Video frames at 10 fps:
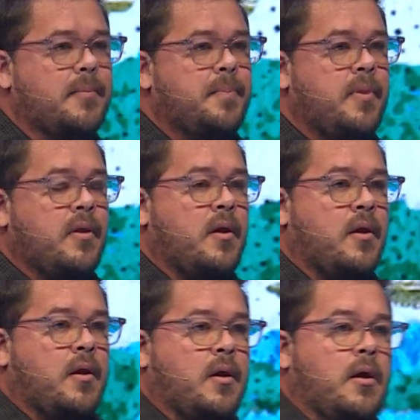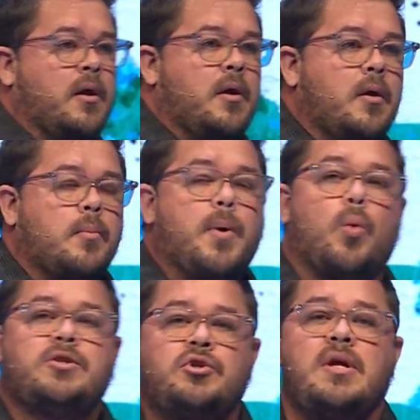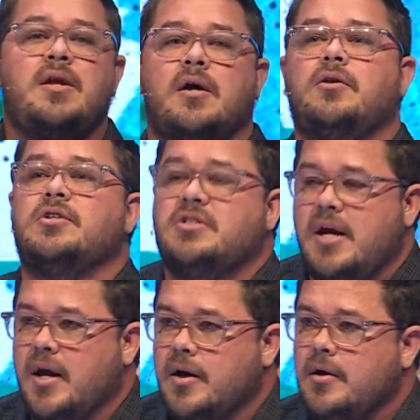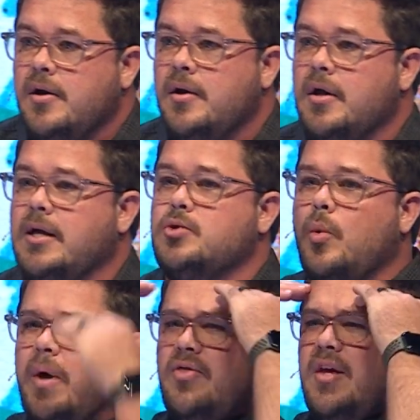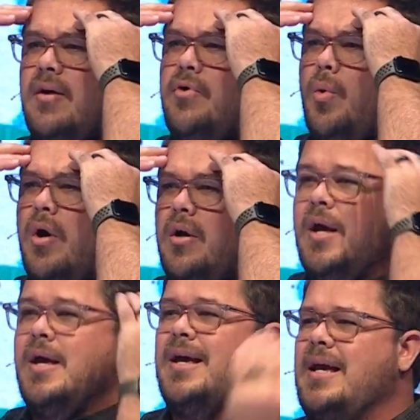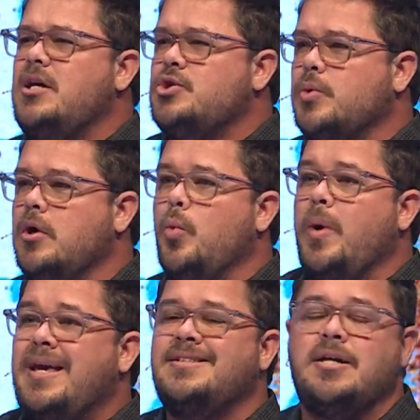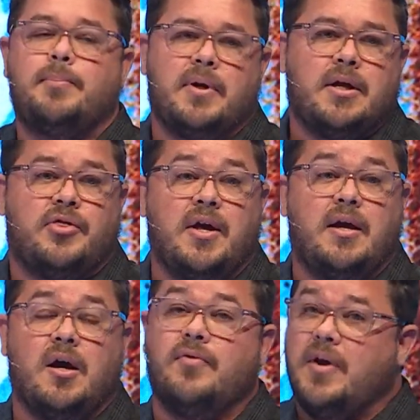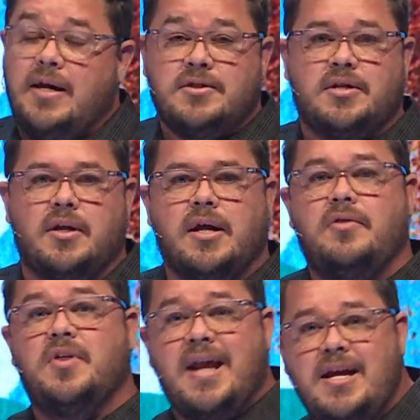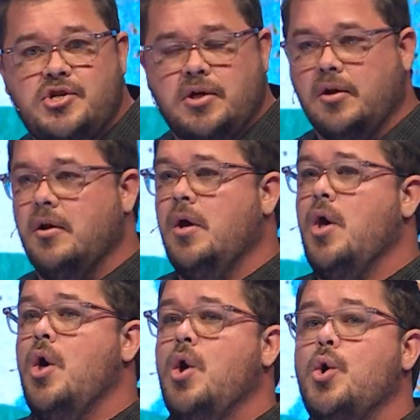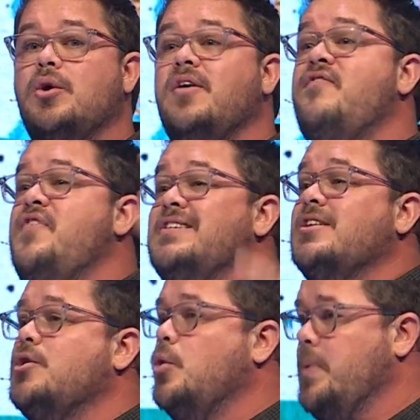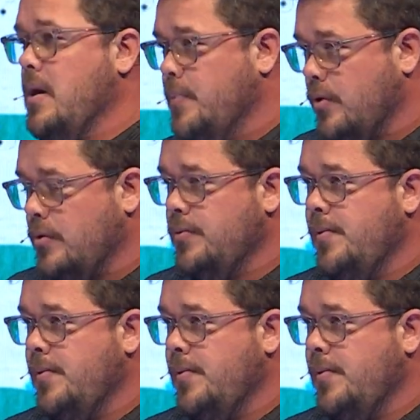it. But what you need to understand is when we think of the word Israel, we typically think of instantly the nation or the physical people.